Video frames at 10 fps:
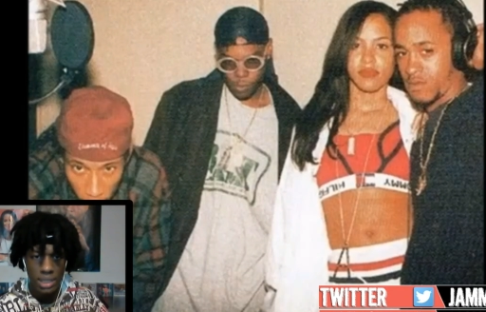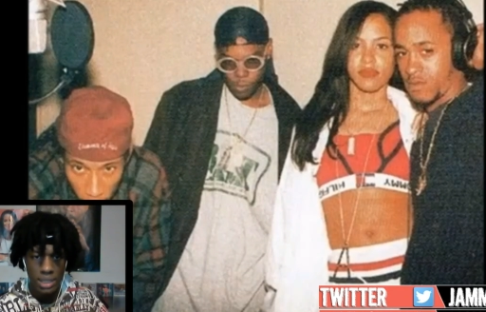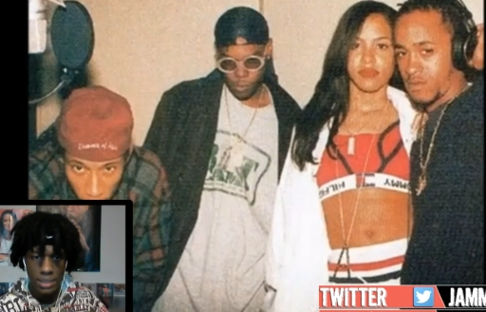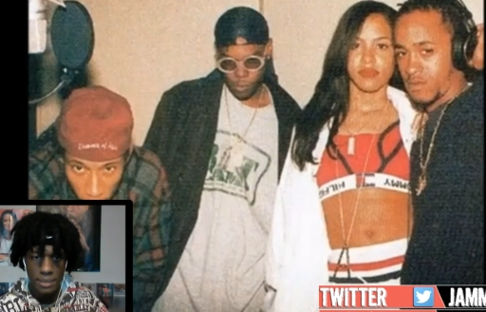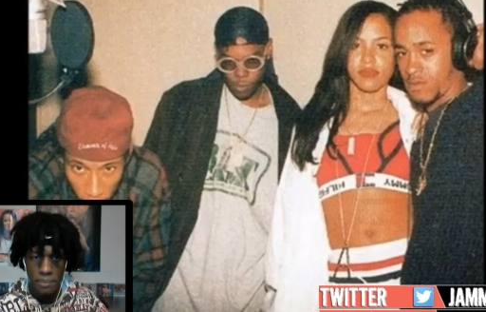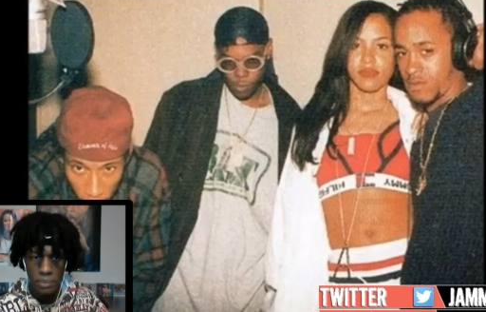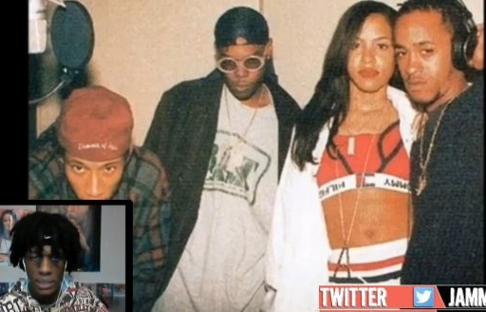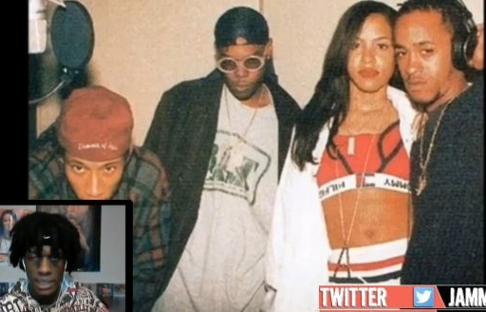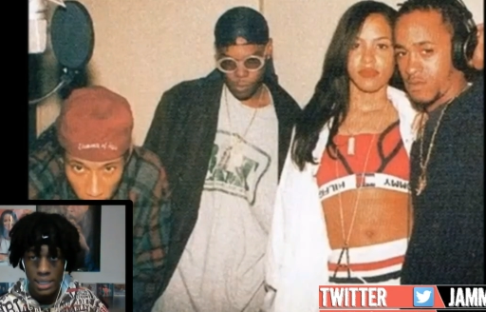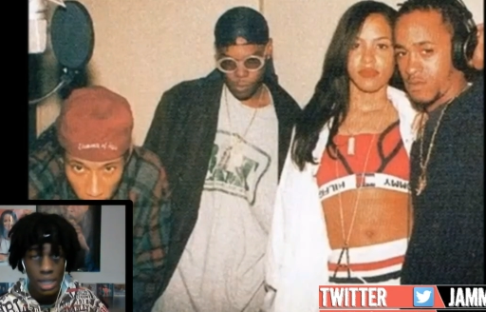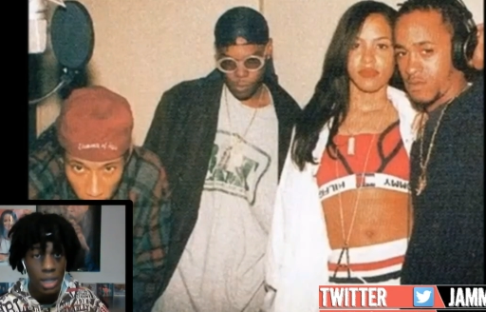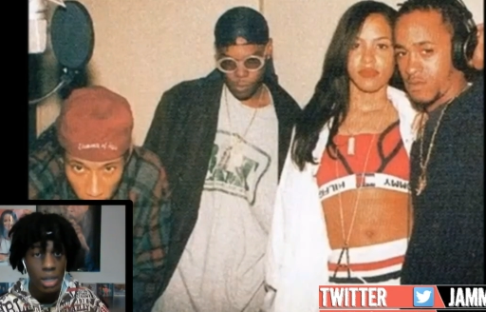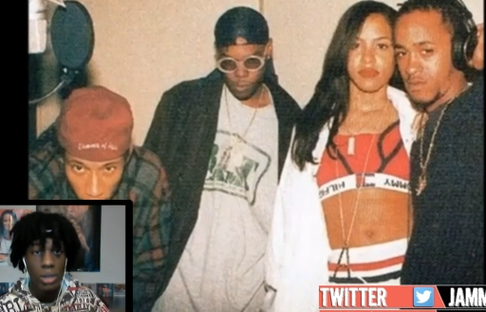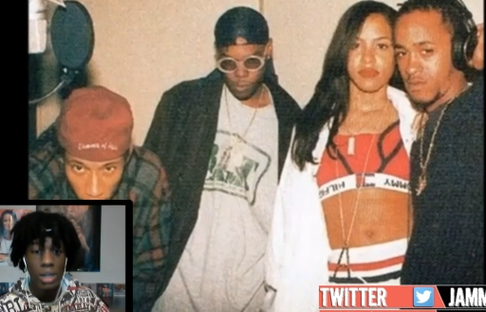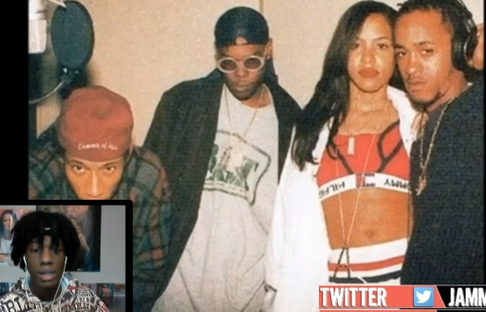
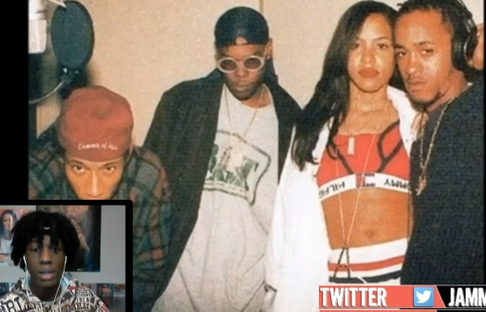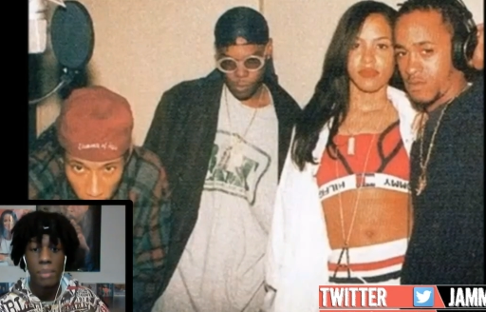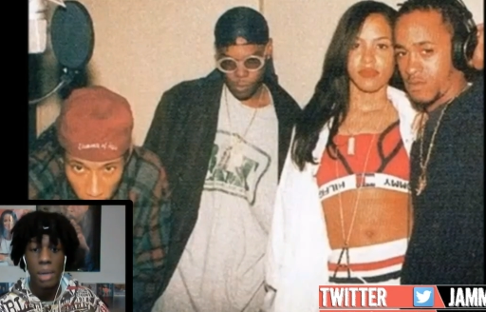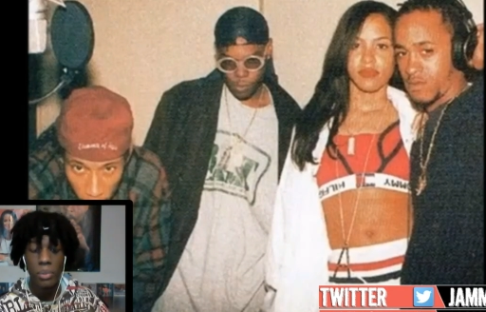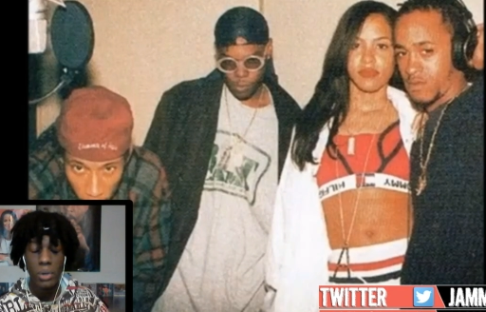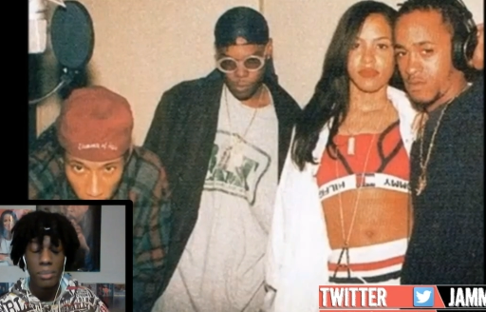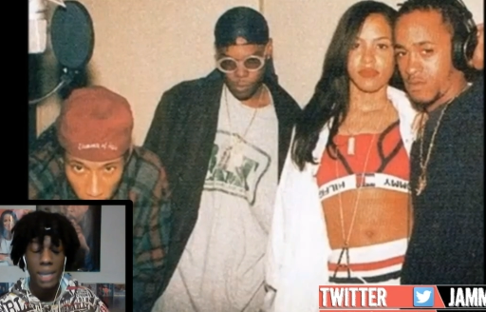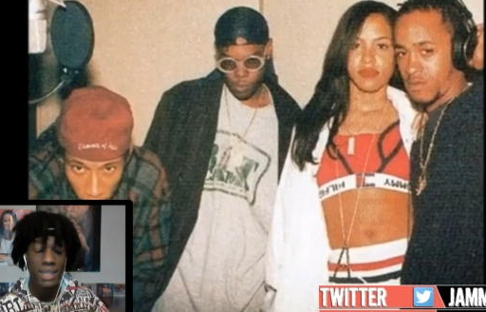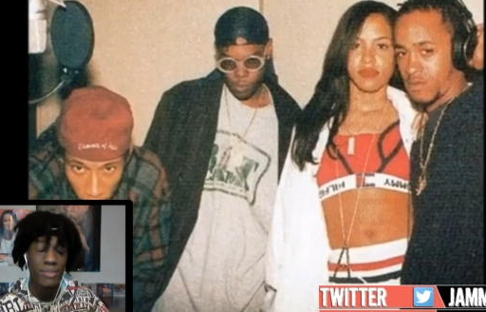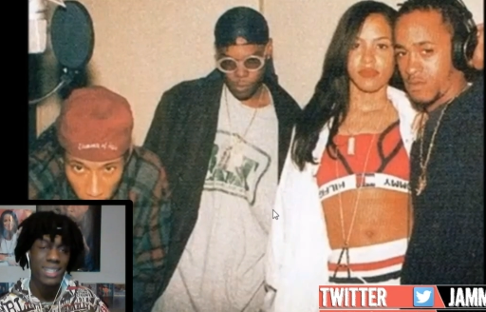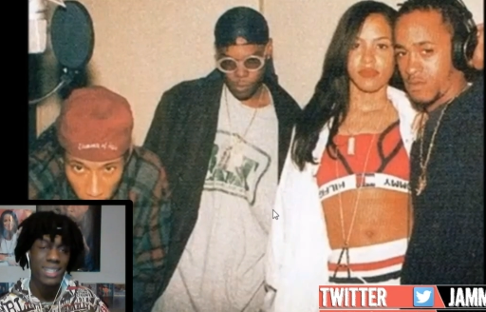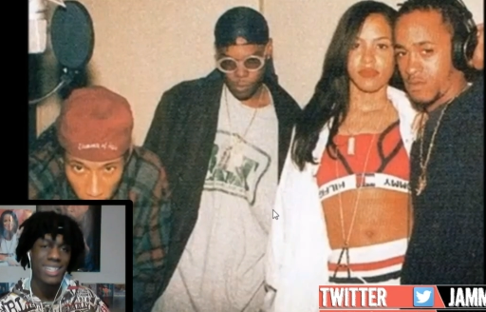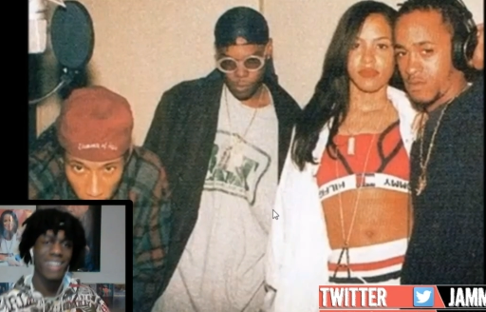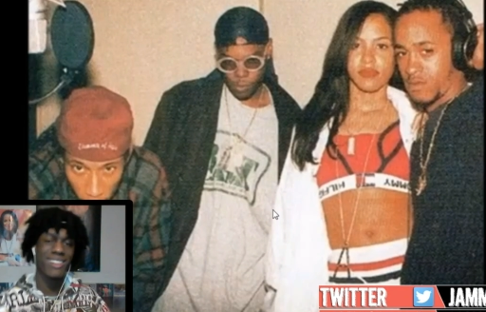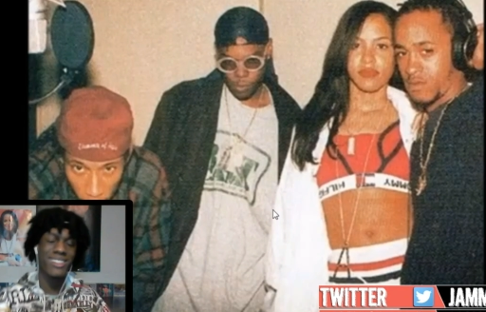Speaker 1: My boy
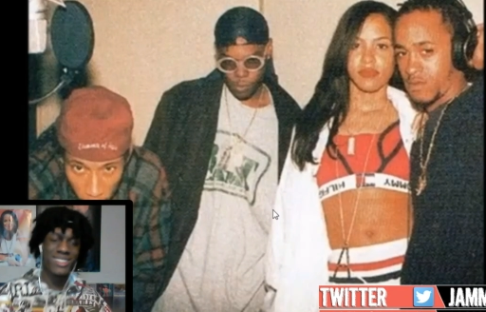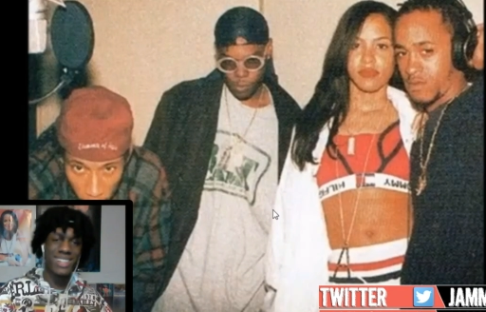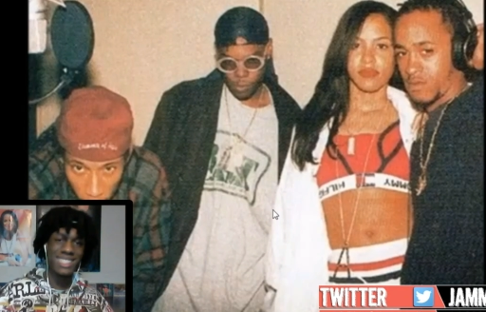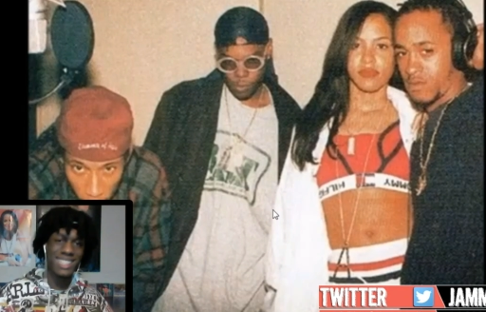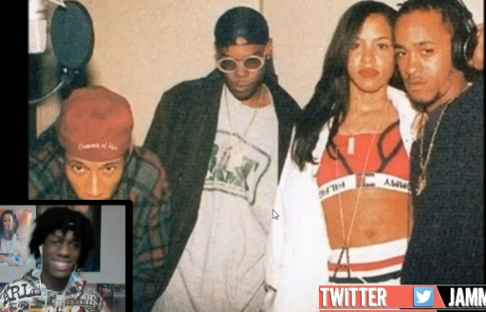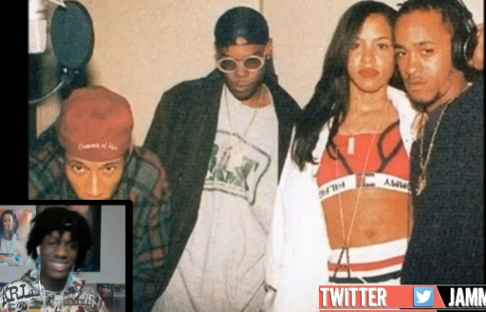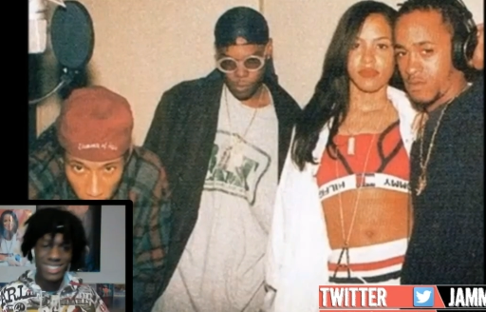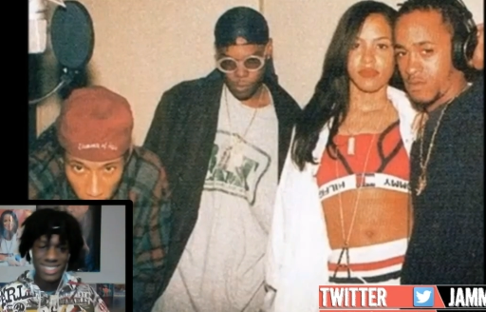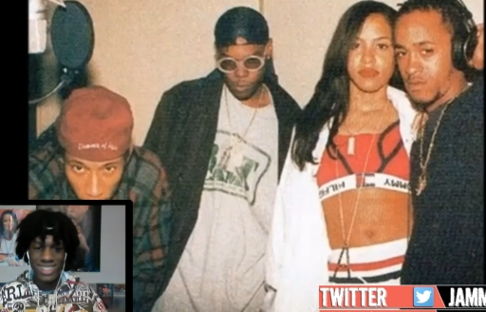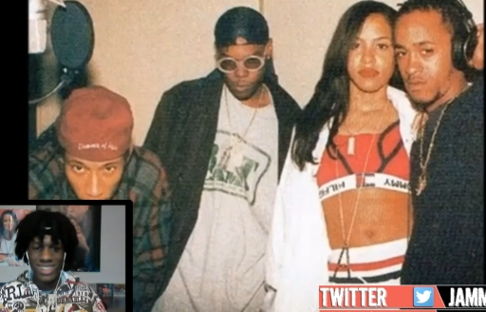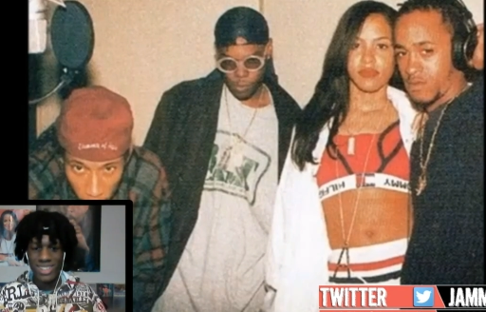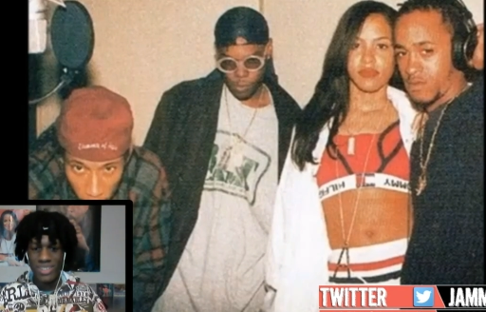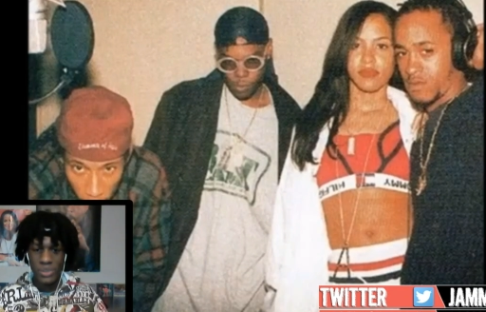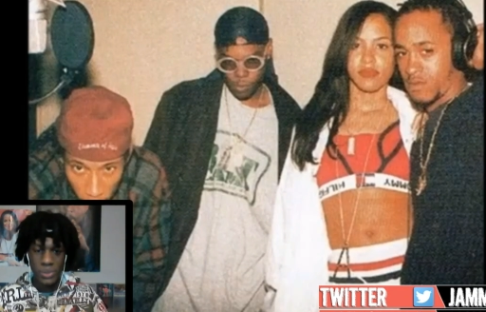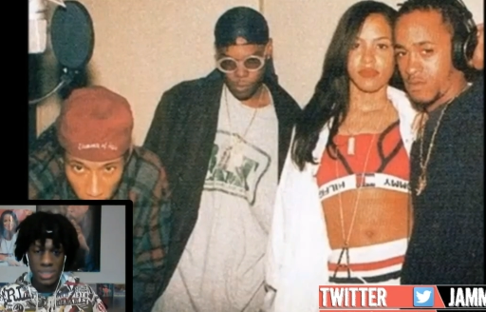Machiavelli requested I do this
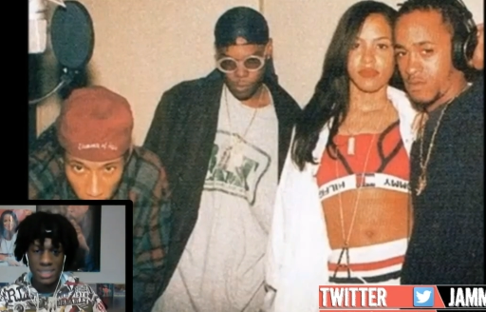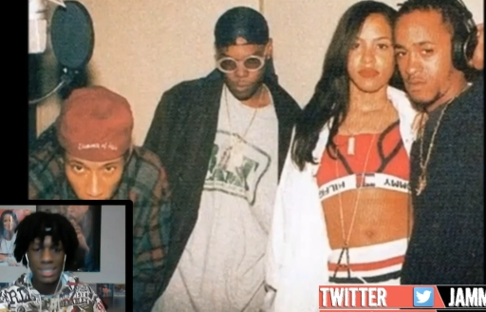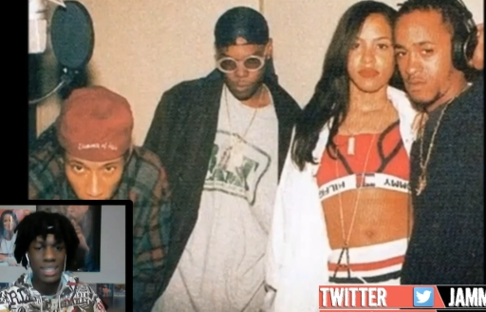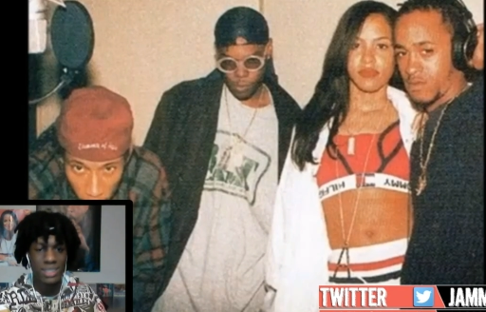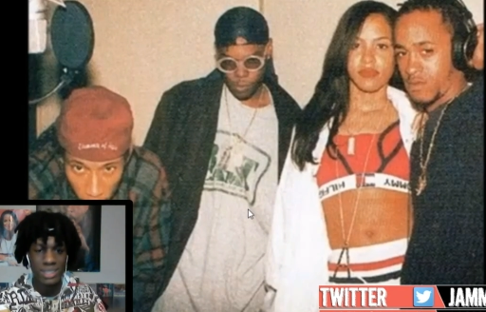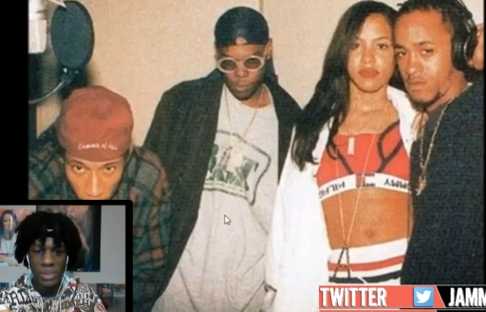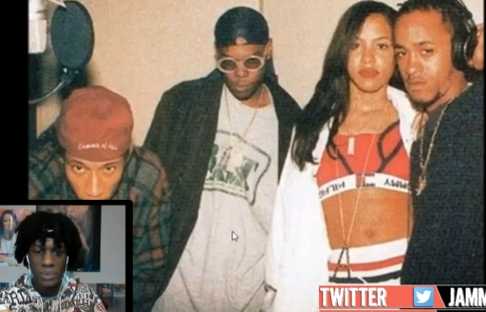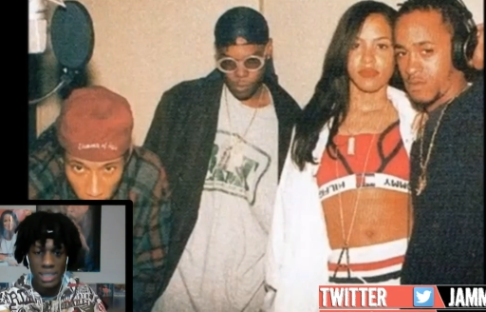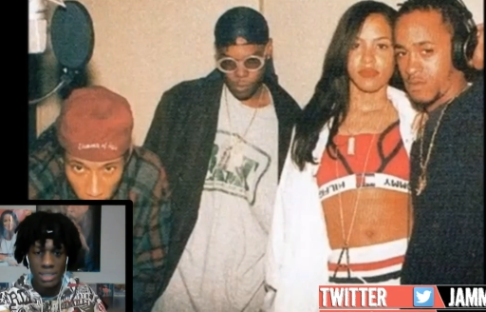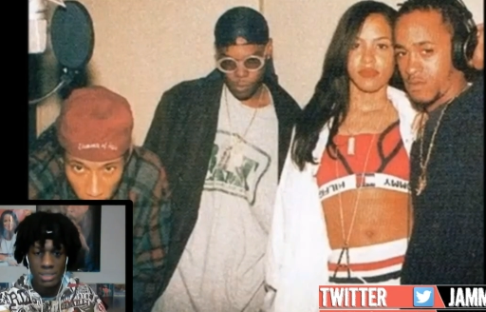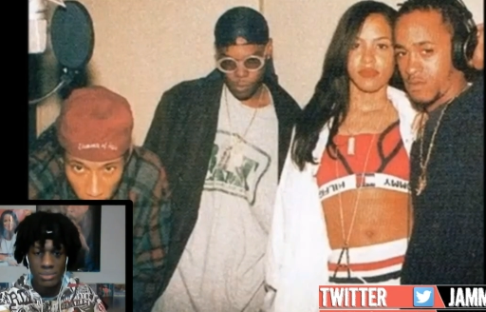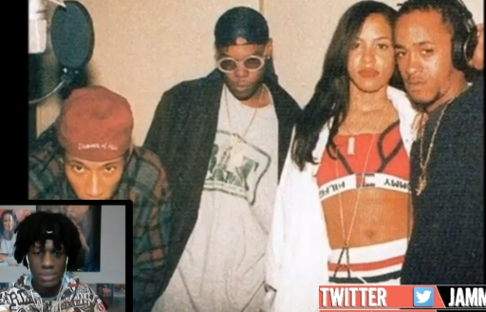song, of course, like no one else,